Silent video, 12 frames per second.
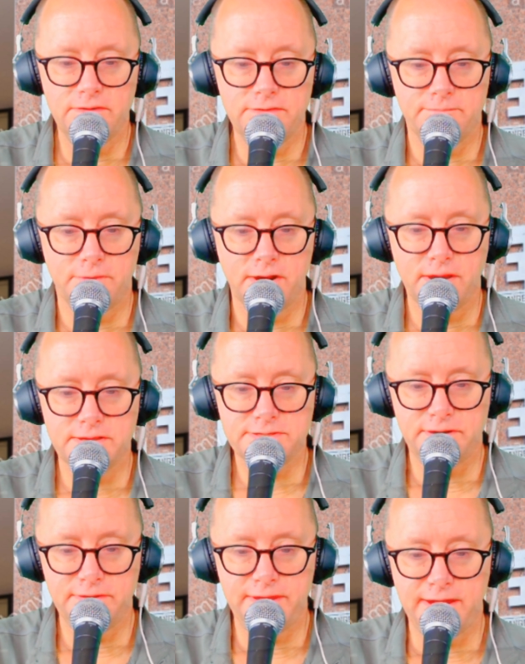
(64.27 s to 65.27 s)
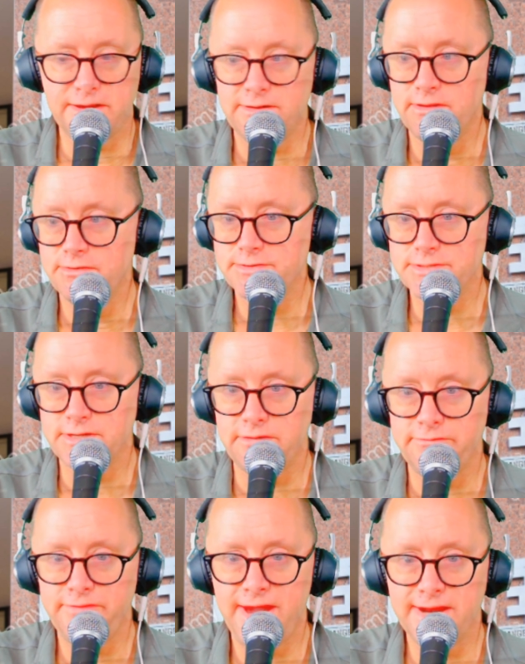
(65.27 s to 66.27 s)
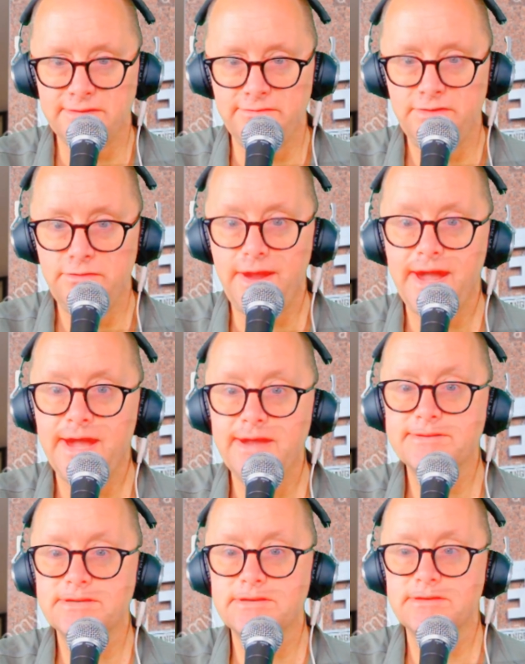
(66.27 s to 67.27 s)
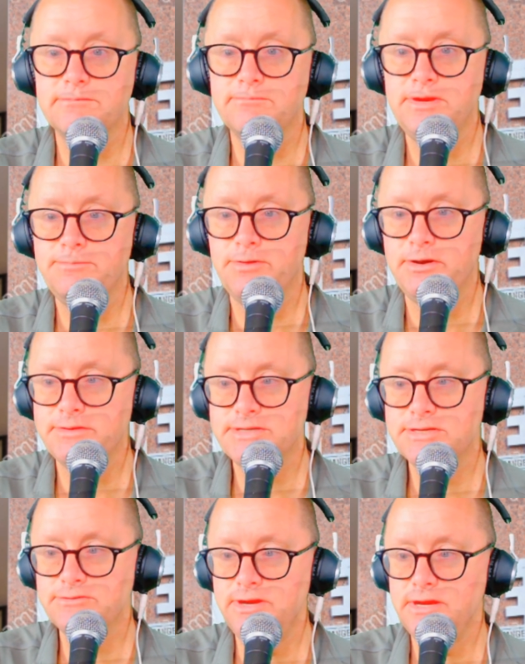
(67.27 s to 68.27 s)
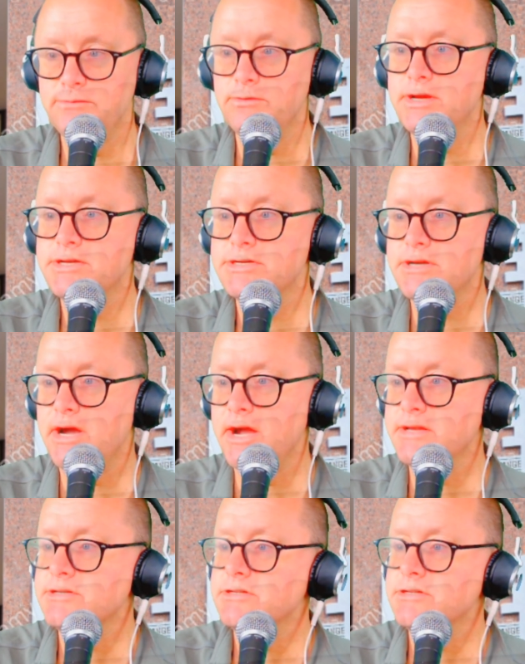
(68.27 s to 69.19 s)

the markets all that closely. In fact, if you asked people on the street, which I